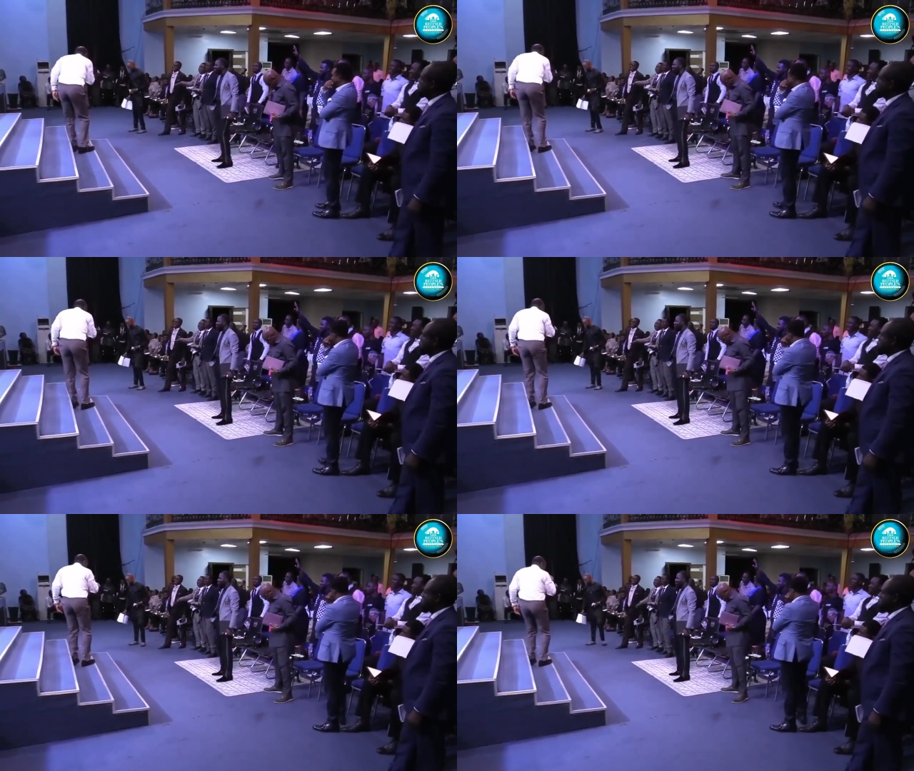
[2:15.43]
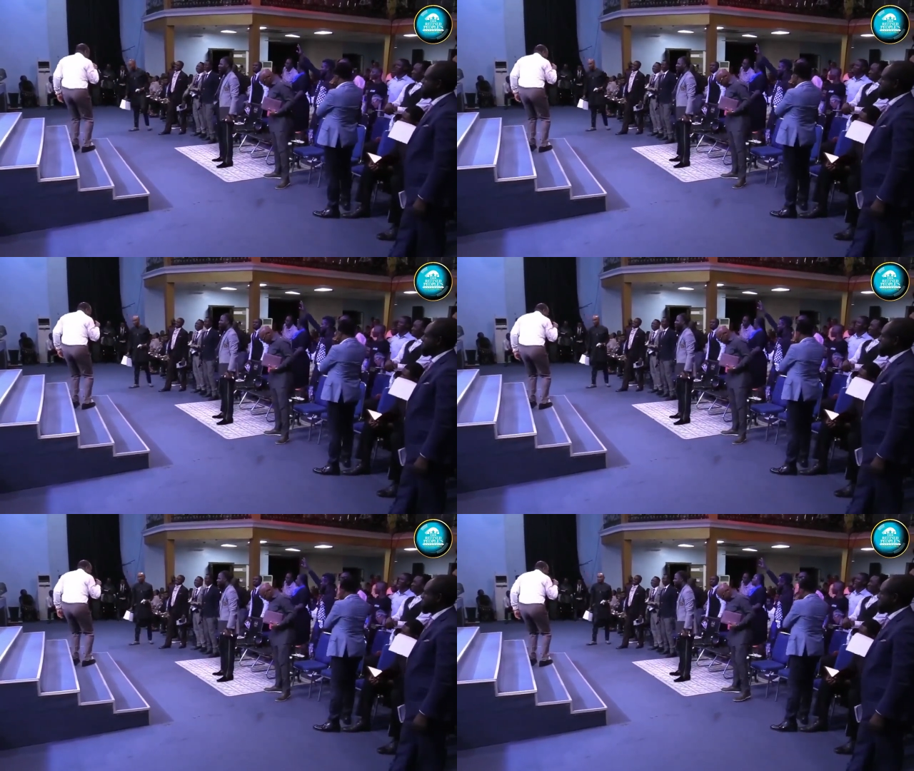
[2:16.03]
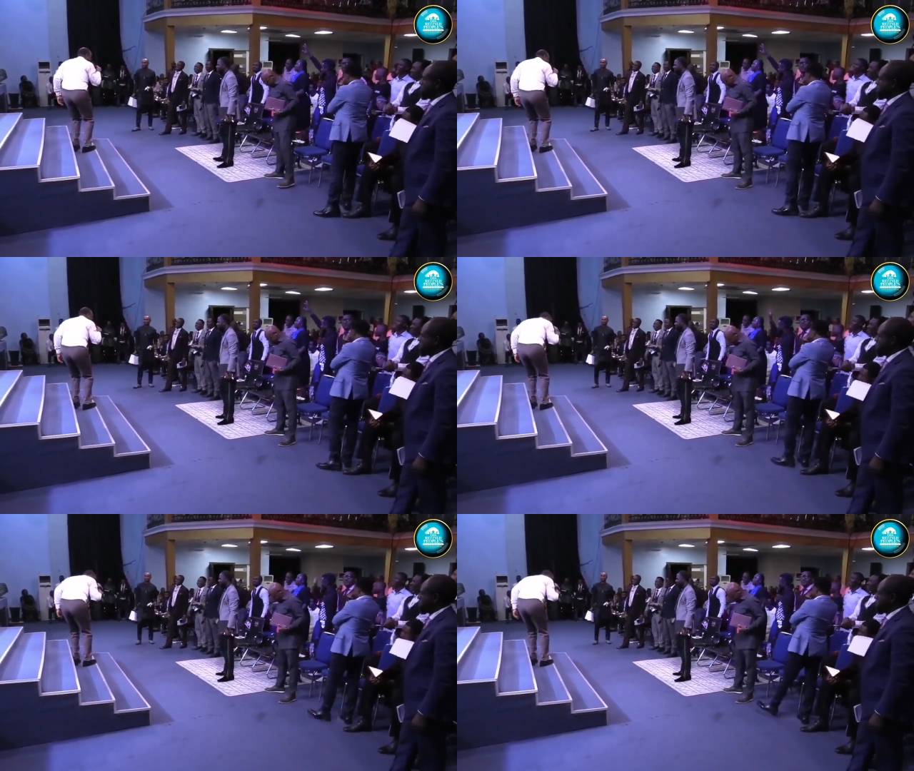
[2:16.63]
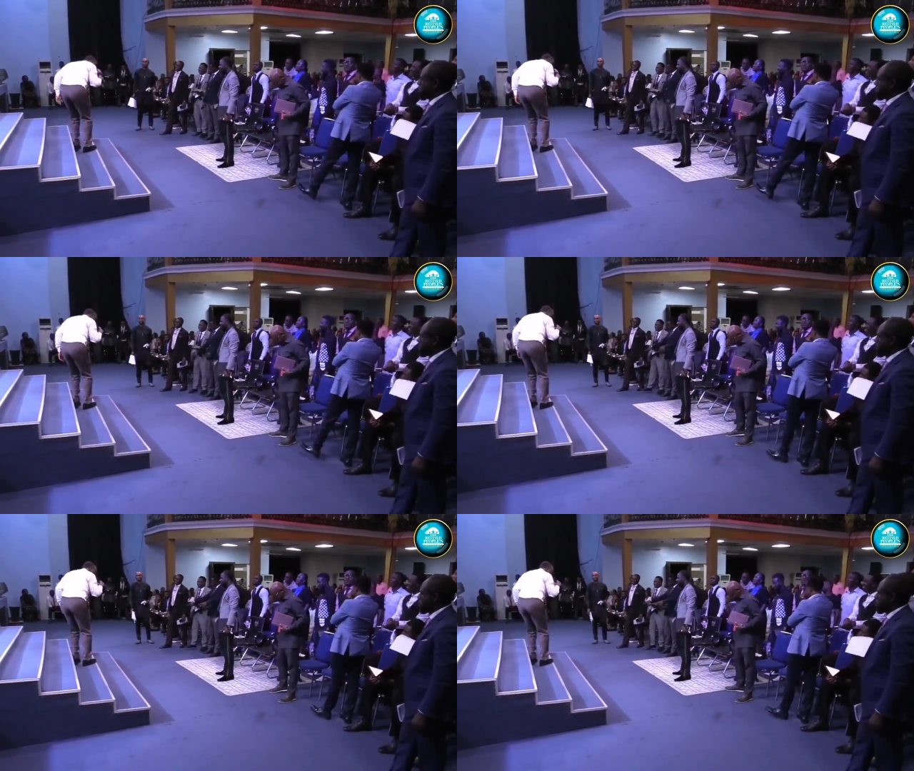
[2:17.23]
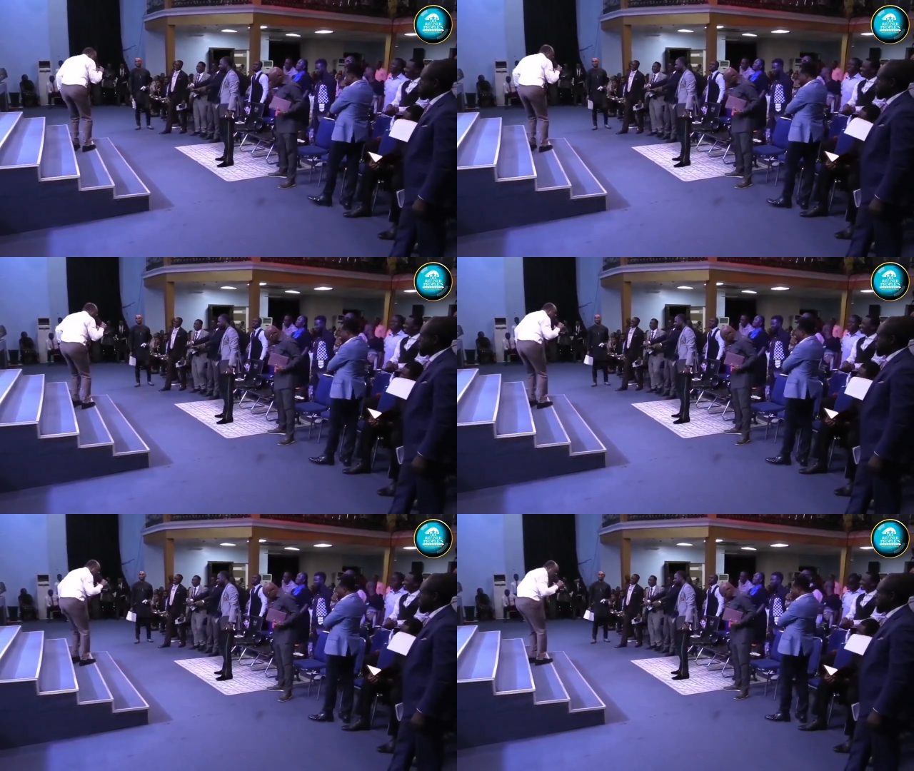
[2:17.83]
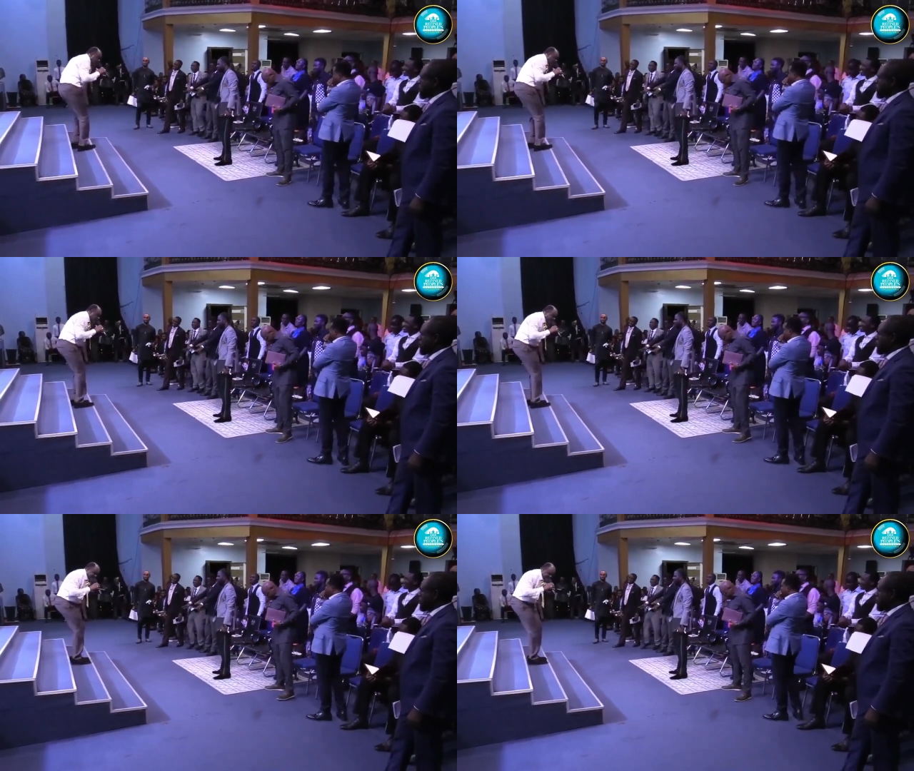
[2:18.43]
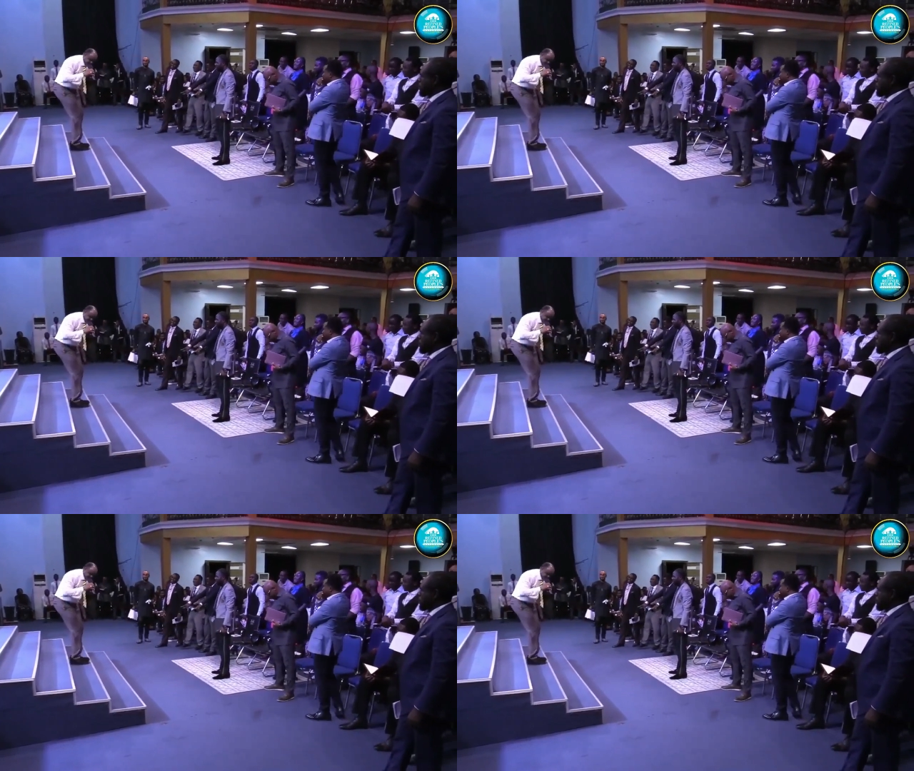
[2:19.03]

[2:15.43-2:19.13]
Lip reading: (no speaker visible)